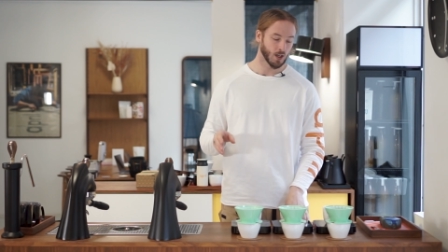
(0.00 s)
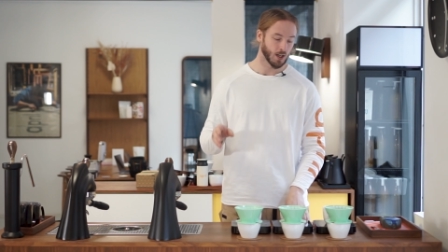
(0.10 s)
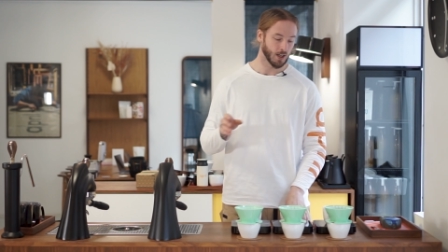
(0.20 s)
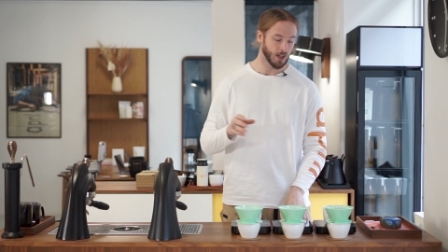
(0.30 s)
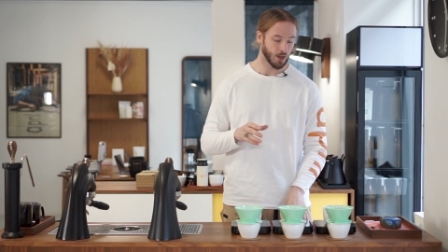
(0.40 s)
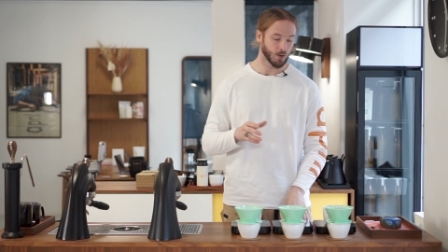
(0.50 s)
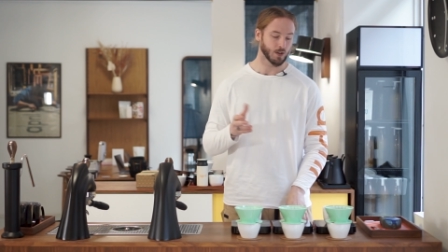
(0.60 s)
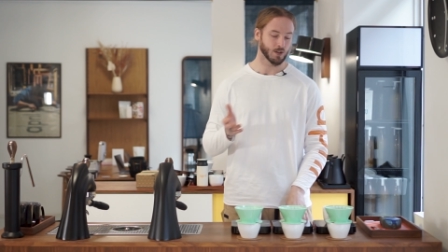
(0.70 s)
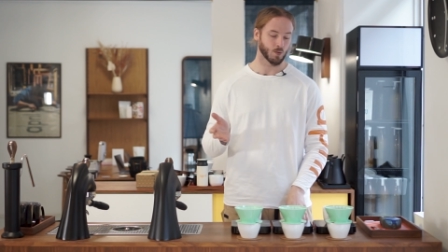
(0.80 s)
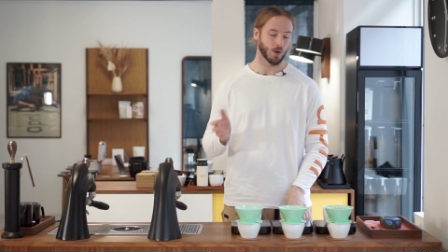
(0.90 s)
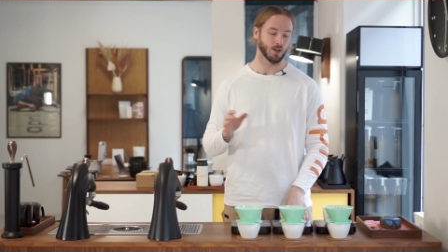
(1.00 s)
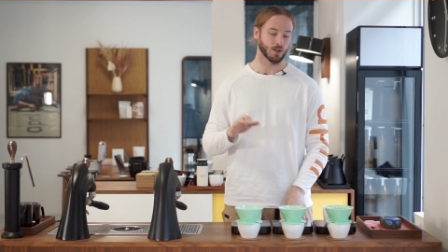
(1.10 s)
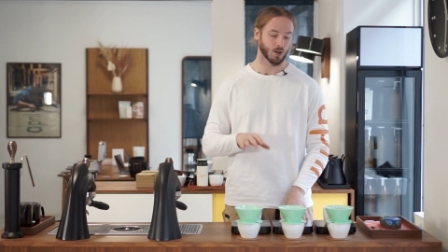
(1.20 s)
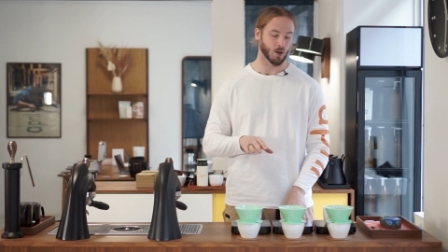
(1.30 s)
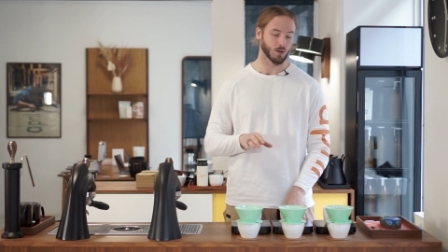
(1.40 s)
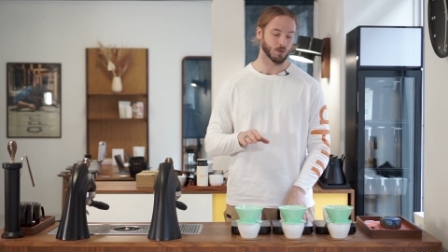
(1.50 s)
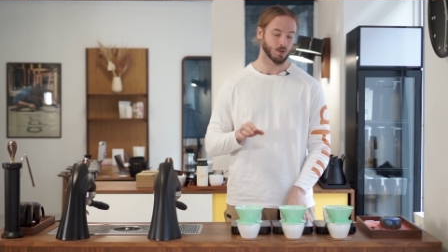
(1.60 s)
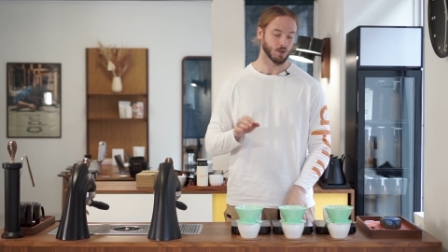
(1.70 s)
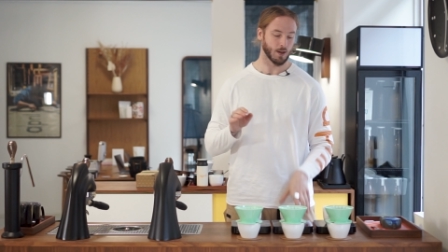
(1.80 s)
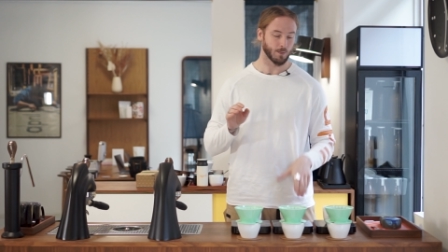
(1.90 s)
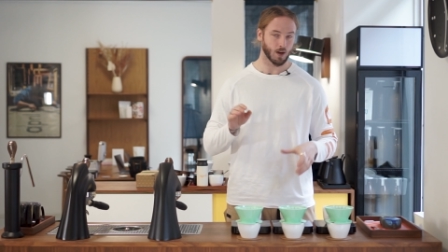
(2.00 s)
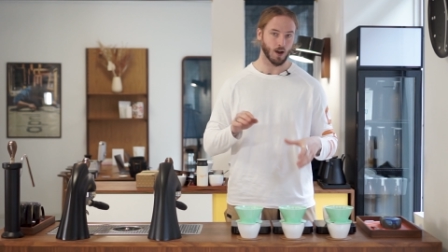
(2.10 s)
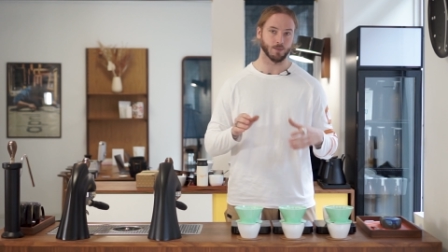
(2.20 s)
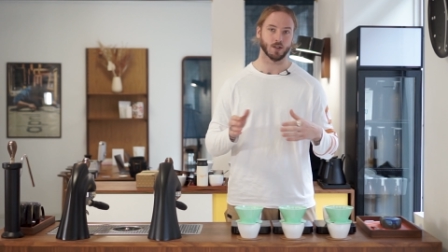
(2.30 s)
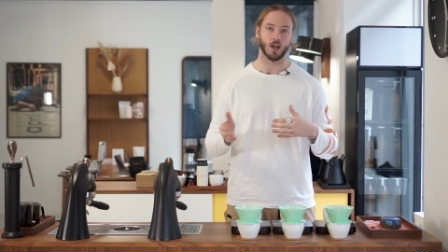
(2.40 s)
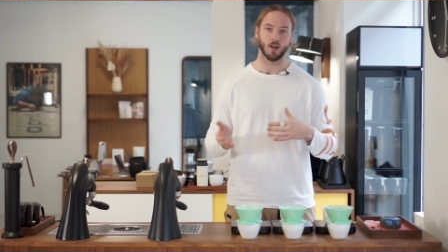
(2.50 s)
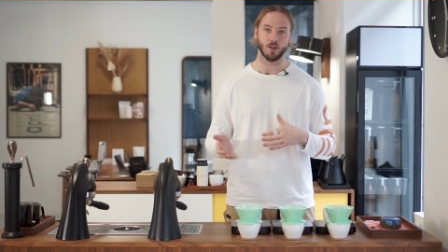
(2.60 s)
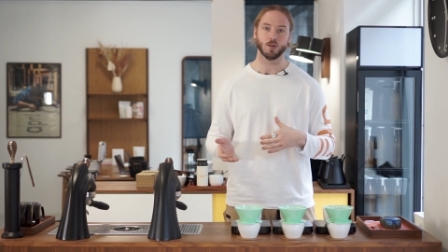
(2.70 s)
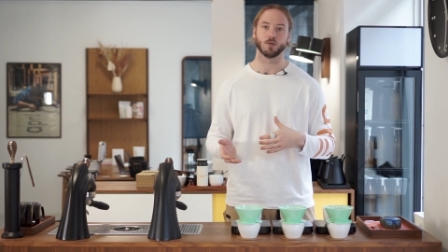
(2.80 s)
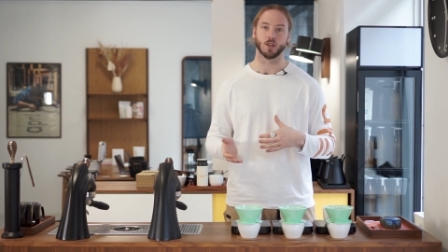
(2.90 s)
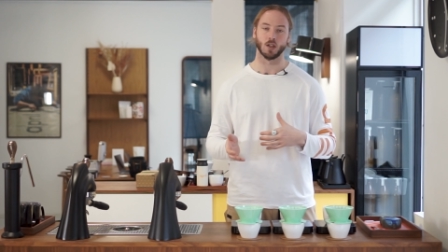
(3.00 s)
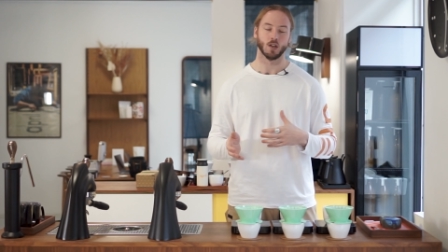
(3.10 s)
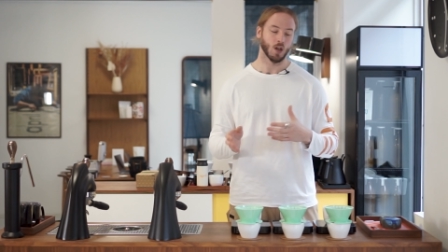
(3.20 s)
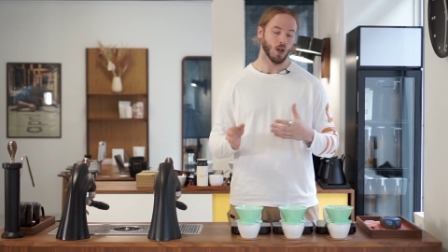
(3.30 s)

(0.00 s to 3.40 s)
And here is where it becomes kind of interesting.